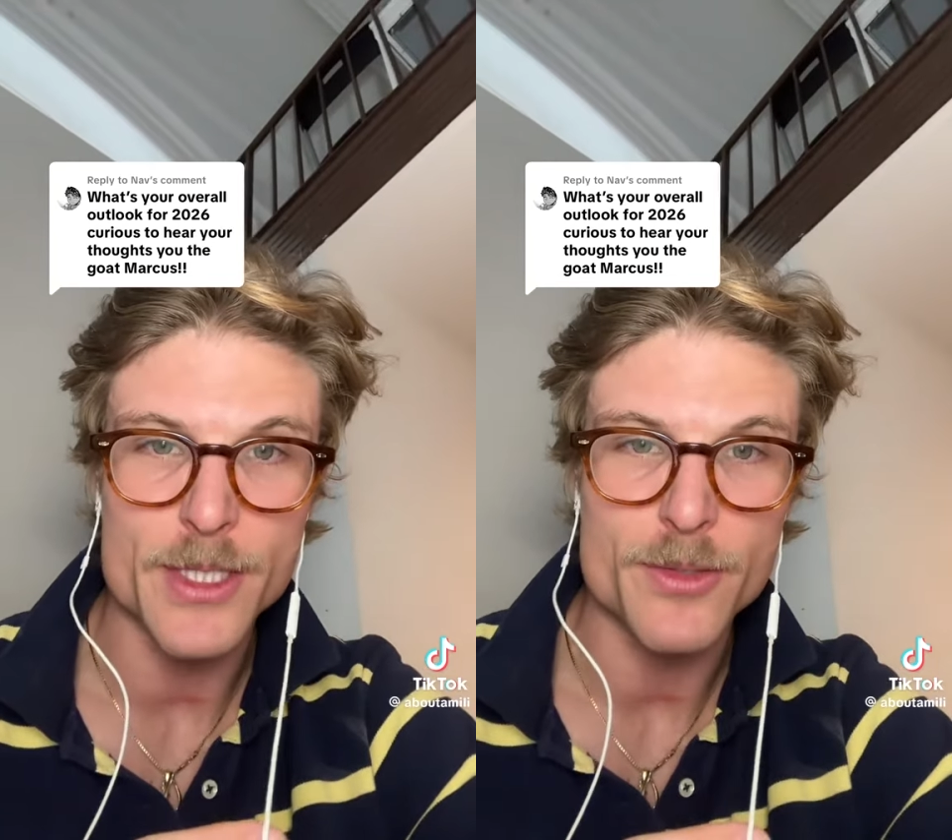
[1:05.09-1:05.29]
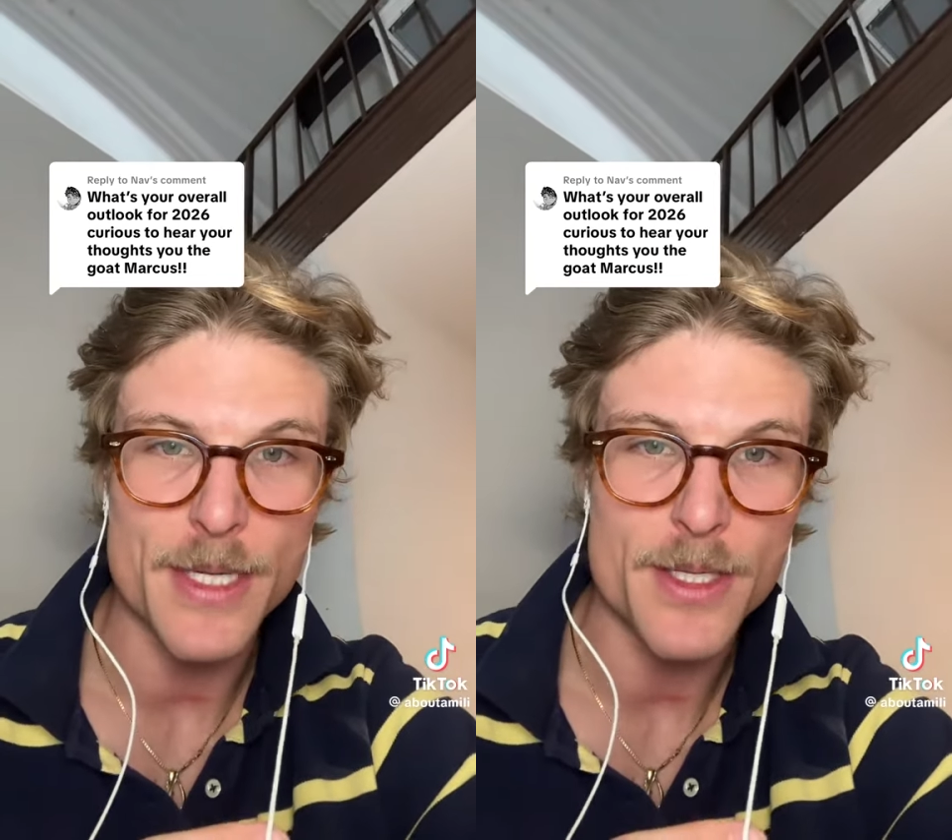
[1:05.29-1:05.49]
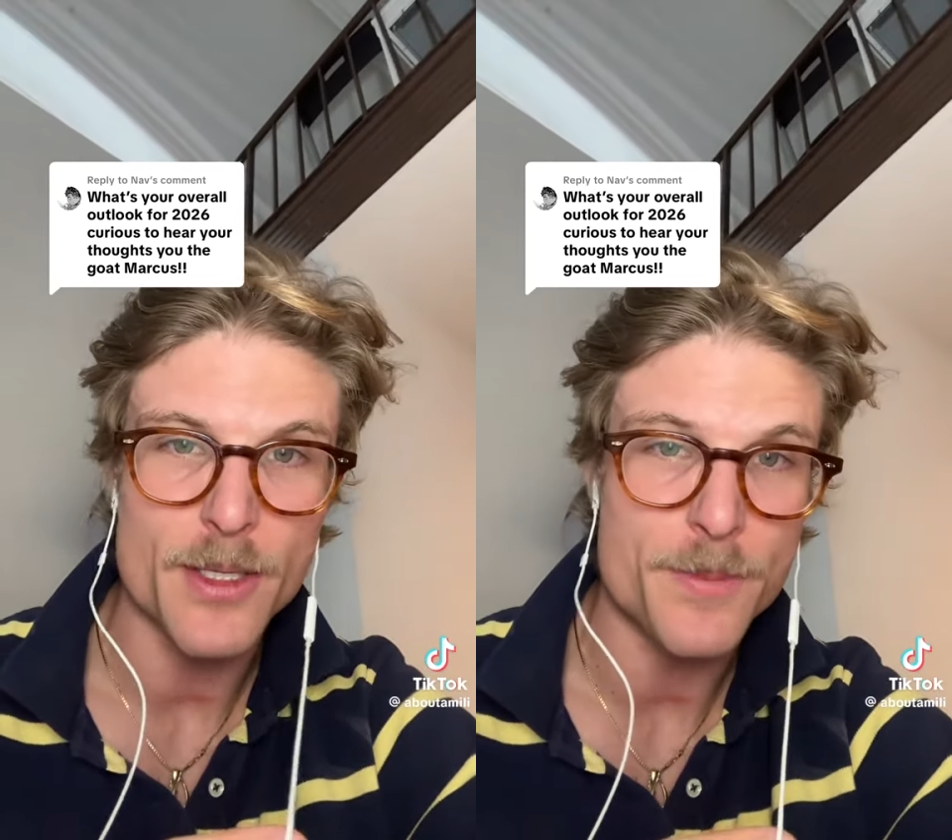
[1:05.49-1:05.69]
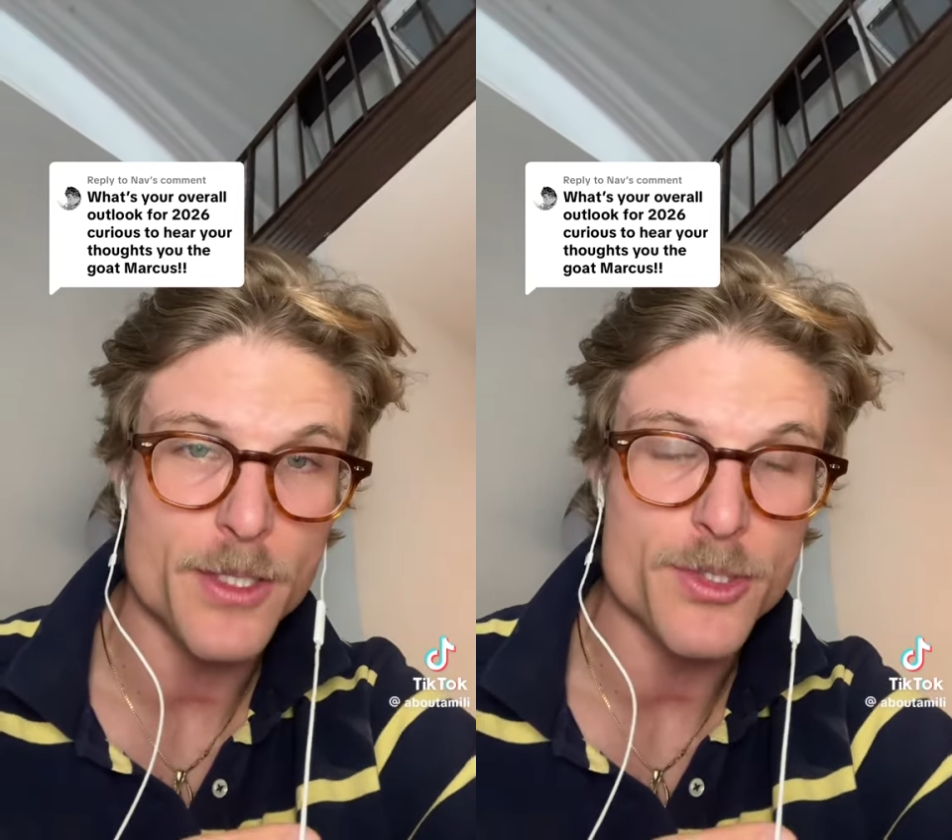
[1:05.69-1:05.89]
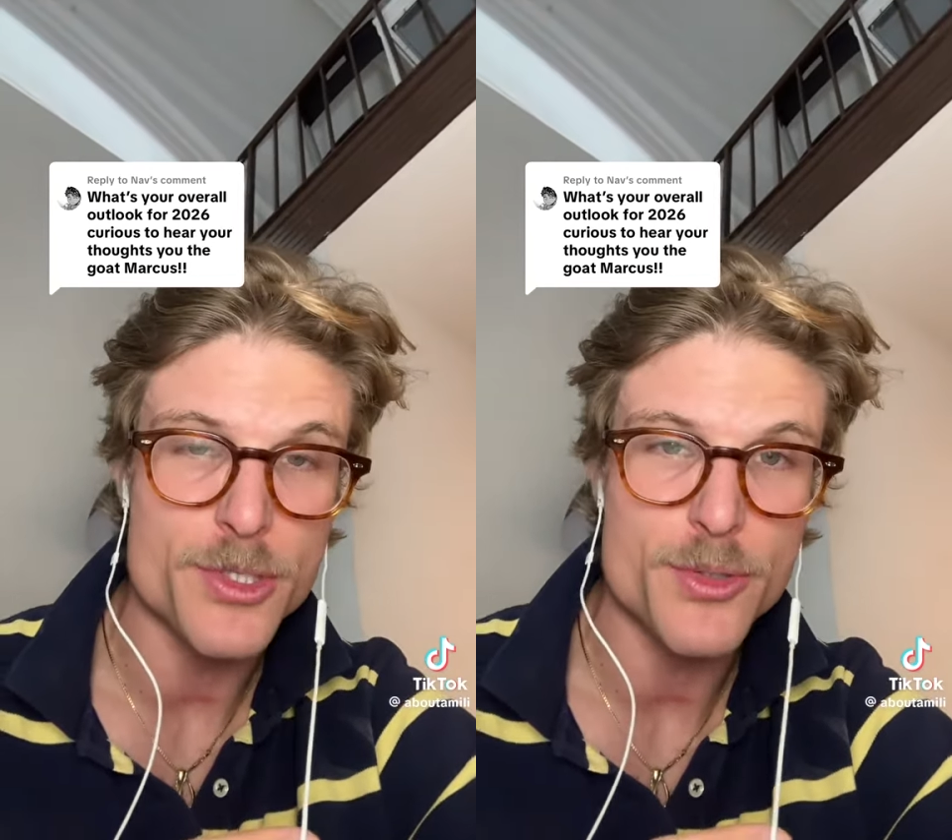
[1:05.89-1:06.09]
to end up
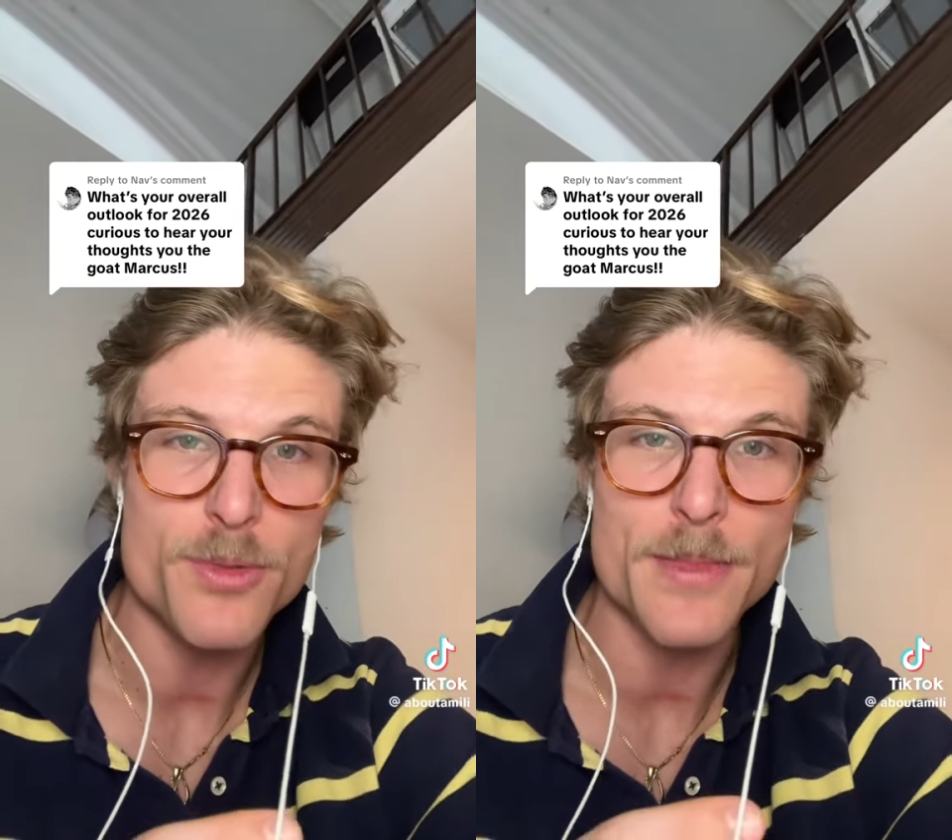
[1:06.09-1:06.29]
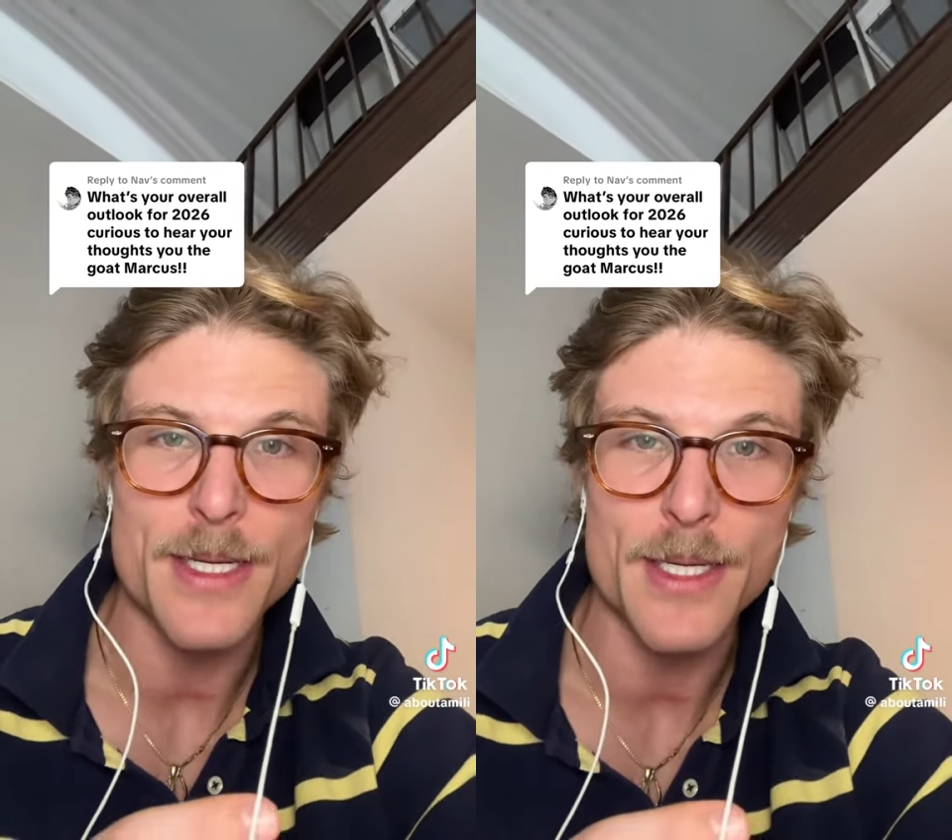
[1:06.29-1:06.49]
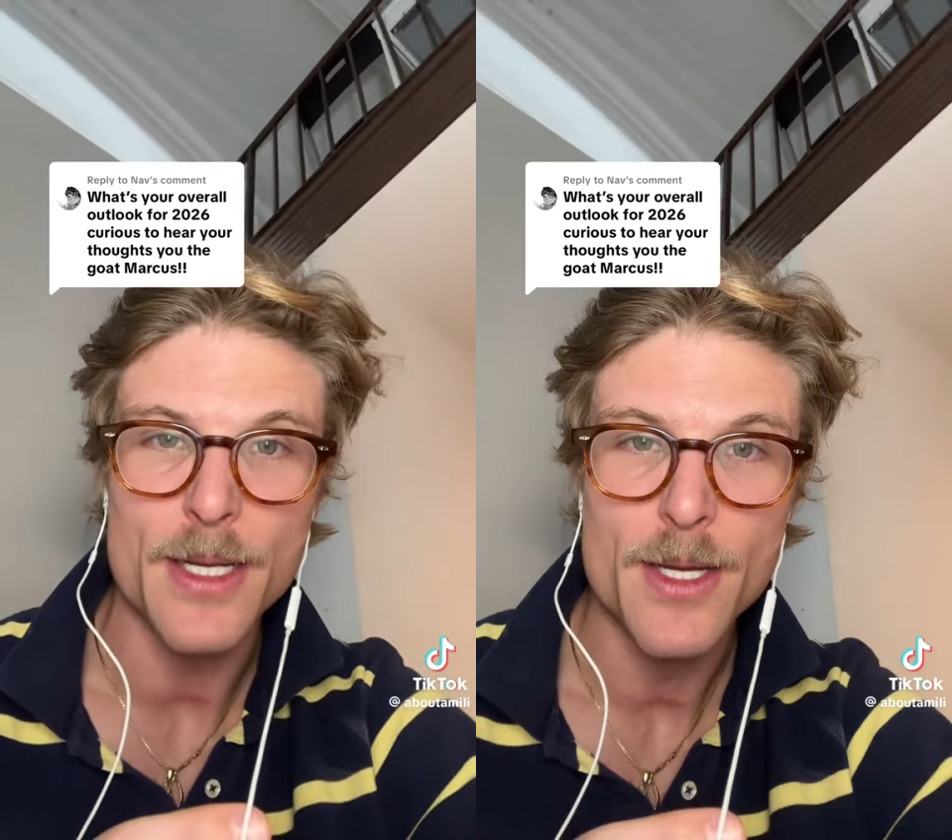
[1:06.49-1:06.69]
consuming